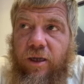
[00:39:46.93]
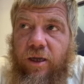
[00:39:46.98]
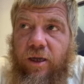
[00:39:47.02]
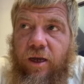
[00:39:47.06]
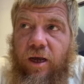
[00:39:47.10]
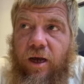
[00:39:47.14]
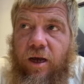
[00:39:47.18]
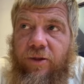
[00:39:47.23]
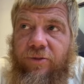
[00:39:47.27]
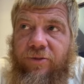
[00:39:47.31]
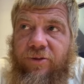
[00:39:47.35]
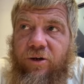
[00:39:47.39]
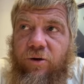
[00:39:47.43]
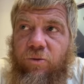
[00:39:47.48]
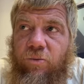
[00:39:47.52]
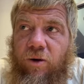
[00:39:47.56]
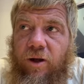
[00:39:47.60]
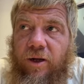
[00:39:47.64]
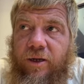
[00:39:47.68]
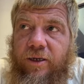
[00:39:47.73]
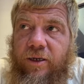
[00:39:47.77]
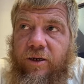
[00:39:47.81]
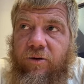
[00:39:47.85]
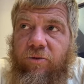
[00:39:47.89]
uh, they're
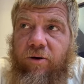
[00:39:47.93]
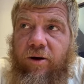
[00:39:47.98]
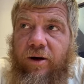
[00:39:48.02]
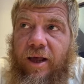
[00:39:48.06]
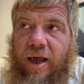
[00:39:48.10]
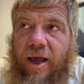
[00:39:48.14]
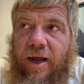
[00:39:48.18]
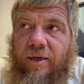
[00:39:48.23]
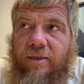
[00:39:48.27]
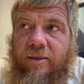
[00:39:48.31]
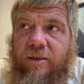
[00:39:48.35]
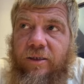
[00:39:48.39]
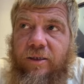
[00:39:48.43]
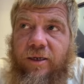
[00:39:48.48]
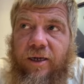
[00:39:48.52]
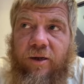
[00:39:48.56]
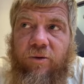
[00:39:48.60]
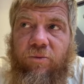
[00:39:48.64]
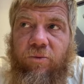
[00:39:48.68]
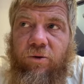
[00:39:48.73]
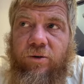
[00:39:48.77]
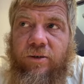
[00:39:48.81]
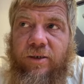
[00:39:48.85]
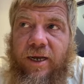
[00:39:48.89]
walking around acting
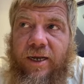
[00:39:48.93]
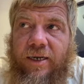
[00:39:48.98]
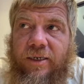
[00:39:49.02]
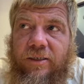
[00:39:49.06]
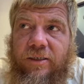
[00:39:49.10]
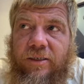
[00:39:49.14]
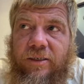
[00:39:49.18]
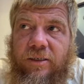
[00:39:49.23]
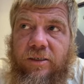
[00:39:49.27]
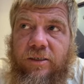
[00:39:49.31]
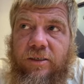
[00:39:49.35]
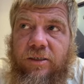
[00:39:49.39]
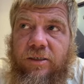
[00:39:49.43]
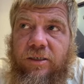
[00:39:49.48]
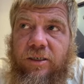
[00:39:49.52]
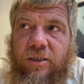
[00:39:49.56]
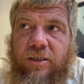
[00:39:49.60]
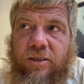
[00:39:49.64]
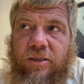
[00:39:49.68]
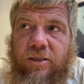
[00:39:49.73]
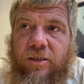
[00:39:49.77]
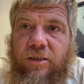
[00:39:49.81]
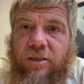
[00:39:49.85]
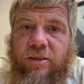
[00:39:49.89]
like we're nineteen
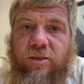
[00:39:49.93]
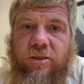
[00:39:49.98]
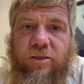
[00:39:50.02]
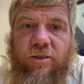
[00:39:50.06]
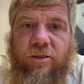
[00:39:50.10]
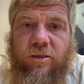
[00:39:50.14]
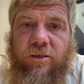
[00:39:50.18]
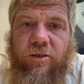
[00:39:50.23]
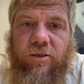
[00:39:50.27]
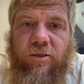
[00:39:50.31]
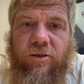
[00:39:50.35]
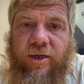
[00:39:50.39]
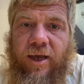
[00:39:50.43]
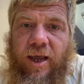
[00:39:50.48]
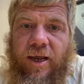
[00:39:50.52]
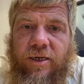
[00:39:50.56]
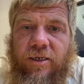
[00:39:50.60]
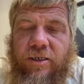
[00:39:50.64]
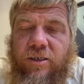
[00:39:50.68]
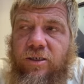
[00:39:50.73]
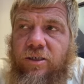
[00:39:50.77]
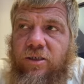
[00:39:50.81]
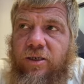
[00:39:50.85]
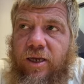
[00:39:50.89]
sixties
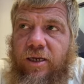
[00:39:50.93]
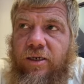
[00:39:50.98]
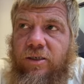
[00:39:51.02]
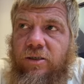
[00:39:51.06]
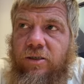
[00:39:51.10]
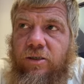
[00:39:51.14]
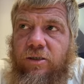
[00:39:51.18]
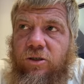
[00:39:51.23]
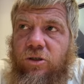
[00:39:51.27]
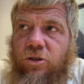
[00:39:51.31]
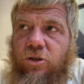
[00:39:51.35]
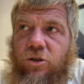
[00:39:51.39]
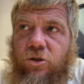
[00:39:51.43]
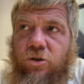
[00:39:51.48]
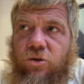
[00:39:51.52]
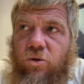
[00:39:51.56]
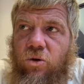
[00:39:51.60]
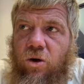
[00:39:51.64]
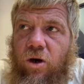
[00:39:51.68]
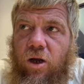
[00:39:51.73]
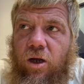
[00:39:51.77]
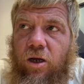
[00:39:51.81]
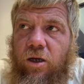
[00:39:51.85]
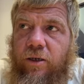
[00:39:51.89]
United States,
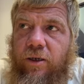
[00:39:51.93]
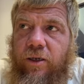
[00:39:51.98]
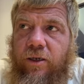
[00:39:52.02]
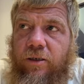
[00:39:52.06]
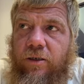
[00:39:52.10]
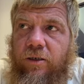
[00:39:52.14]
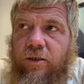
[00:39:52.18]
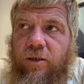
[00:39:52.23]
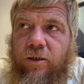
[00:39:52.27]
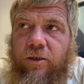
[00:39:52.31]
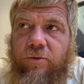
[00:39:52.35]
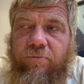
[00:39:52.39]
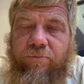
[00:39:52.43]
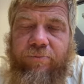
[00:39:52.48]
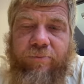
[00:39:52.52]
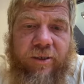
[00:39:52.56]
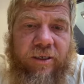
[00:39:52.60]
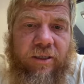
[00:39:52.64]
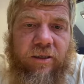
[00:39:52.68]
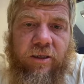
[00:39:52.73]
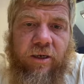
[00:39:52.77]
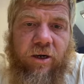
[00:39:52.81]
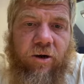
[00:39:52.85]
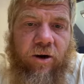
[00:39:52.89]
strong and can
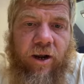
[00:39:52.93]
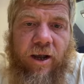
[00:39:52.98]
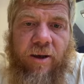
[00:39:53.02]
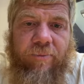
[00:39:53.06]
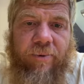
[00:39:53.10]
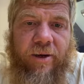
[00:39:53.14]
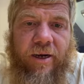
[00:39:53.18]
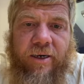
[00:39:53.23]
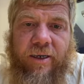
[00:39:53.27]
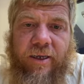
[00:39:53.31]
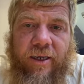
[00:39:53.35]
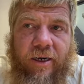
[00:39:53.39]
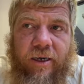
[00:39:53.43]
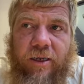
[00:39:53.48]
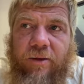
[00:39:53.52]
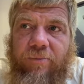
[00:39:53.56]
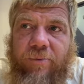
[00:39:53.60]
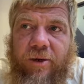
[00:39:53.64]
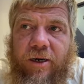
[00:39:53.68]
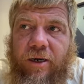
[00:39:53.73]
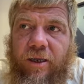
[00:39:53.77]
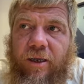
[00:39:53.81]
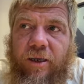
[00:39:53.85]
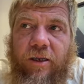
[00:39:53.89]
beat the crap out of
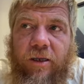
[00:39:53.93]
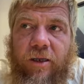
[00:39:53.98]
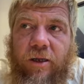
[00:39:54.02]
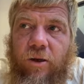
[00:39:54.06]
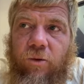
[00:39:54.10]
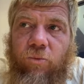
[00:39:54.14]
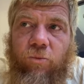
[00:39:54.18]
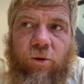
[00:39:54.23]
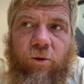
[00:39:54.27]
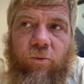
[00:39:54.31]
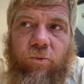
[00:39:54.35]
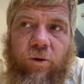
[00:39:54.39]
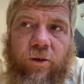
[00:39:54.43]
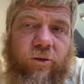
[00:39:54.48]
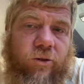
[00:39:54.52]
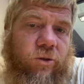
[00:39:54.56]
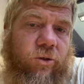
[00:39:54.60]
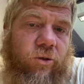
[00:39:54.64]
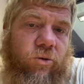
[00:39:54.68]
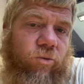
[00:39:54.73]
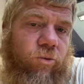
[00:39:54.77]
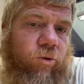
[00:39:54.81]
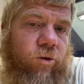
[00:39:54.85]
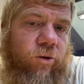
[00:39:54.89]
anybody. We won
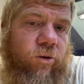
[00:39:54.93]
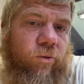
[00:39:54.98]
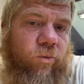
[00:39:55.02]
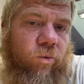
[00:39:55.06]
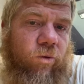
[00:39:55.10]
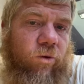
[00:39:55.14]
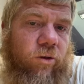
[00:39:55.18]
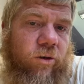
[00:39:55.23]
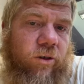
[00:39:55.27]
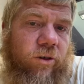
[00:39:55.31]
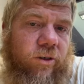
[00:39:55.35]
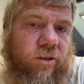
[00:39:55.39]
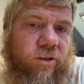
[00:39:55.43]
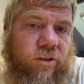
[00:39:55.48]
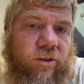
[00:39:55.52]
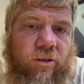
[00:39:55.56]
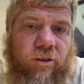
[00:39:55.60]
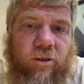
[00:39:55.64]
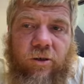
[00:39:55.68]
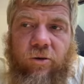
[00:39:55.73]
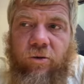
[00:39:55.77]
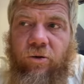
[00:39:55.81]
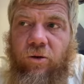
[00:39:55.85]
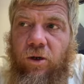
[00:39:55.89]
two world wars, you
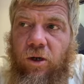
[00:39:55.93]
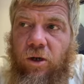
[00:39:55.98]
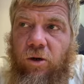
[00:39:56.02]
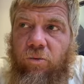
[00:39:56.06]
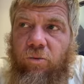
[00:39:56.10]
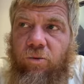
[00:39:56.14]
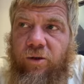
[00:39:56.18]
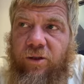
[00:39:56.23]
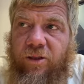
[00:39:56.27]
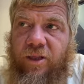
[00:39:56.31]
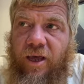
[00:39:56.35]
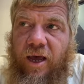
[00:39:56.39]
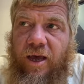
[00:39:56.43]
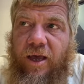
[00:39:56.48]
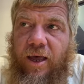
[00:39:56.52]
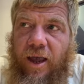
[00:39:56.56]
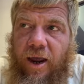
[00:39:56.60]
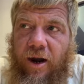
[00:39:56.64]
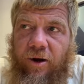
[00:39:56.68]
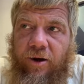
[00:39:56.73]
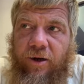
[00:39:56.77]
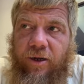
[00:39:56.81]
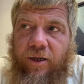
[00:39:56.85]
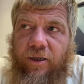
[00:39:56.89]
know, with that
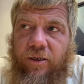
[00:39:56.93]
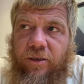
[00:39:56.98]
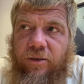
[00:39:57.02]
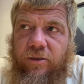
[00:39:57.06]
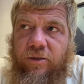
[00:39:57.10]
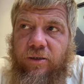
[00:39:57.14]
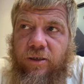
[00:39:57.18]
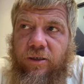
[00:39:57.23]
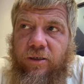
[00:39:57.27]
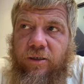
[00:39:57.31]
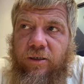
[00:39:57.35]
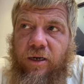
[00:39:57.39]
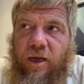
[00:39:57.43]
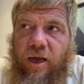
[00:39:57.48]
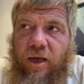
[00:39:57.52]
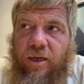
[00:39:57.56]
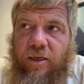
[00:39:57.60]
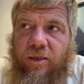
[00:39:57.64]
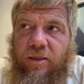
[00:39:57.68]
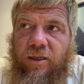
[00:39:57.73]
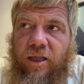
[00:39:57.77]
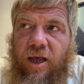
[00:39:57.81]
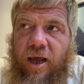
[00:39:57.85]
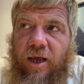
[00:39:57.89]
arrogance and
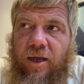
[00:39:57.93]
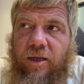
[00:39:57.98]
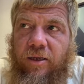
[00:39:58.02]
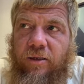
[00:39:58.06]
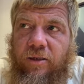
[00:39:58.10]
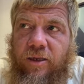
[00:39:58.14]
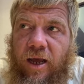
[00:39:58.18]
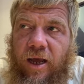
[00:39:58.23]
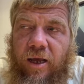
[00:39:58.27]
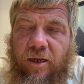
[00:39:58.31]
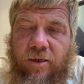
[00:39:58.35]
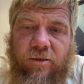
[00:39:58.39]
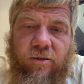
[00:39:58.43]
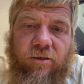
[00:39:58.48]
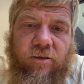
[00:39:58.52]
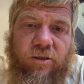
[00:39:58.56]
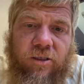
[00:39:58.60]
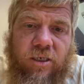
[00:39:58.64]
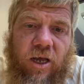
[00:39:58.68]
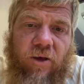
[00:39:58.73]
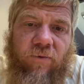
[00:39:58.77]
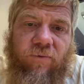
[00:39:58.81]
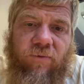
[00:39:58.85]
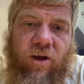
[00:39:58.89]
that, that, that
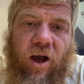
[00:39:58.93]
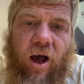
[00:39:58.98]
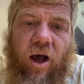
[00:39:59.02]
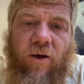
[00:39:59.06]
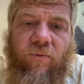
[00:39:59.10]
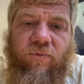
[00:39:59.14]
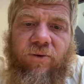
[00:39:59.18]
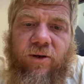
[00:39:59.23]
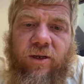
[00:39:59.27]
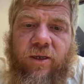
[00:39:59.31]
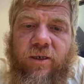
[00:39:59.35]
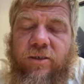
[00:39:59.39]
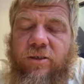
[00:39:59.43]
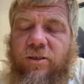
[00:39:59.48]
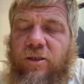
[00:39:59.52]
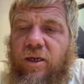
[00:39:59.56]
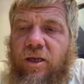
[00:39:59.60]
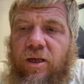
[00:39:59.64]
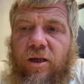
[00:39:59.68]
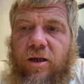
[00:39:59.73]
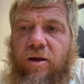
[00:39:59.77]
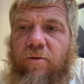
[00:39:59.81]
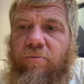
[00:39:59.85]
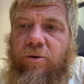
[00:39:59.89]
self-confidence.
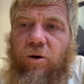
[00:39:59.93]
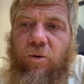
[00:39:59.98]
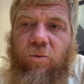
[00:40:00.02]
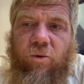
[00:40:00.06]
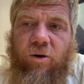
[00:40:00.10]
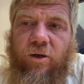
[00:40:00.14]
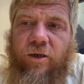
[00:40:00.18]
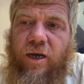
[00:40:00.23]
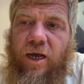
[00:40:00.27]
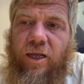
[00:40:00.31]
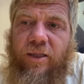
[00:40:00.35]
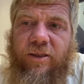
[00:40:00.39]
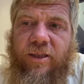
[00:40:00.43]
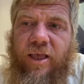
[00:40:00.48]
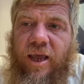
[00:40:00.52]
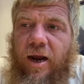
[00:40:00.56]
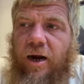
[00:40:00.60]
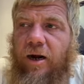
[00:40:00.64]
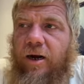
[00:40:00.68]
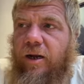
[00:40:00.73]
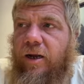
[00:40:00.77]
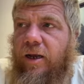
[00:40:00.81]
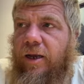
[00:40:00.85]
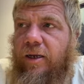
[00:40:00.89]
But we're not
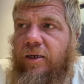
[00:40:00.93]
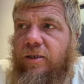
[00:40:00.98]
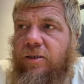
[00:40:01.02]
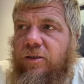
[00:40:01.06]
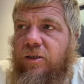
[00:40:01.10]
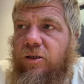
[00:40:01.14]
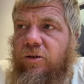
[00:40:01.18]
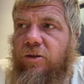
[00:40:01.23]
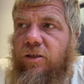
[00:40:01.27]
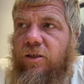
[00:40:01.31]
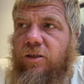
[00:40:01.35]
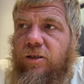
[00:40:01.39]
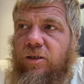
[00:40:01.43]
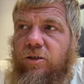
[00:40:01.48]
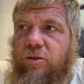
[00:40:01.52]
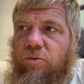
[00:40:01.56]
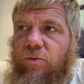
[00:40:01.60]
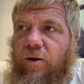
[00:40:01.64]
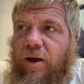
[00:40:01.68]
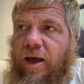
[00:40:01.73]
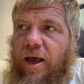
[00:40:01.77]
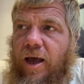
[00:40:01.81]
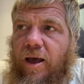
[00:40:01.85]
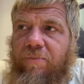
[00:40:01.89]
there. And so this is
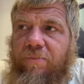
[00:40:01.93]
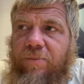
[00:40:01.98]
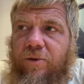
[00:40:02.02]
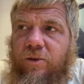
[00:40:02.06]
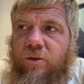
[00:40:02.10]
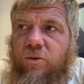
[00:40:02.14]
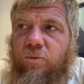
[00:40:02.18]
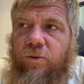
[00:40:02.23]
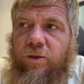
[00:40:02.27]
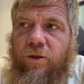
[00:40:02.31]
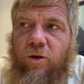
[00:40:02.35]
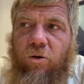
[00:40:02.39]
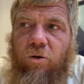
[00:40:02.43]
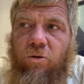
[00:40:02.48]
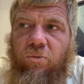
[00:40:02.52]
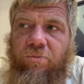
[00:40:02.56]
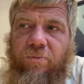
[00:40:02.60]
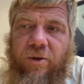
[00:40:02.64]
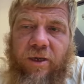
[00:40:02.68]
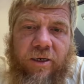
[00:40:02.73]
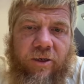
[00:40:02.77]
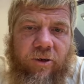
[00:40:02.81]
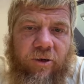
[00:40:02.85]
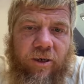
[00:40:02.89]
what happens when old
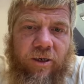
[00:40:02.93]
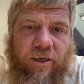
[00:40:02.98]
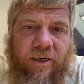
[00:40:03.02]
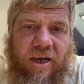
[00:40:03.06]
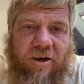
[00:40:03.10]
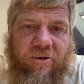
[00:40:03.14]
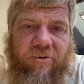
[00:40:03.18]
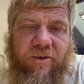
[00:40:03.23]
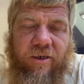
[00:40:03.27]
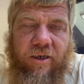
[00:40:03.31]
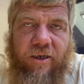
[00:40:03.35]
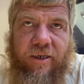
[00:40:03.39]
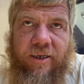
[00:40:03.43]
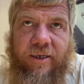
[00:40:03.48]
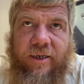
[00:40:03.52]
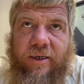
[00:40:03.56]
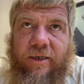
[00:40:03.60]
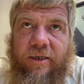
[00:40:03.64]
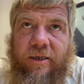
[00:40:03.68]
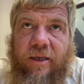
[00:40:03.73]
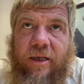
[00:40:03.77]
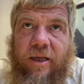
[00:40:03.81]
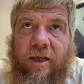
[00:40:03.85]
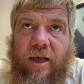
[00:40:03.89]
men are allowed to
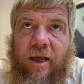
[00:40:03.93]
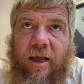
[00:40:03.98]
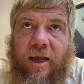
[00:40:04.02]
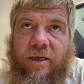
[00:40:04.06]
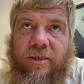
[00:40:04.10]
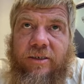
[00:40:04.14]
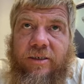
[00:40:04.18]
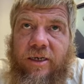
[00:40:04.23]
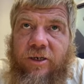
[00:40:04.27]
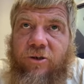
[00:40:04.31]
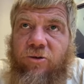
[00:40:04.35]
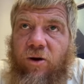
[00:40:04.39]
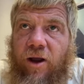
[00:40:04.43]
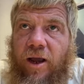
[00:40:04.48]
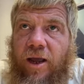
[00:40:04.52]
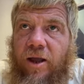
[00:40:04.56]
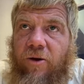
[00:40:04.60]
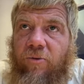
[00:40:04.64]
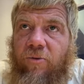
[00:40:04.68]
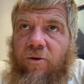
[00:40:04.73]
lead, as they try and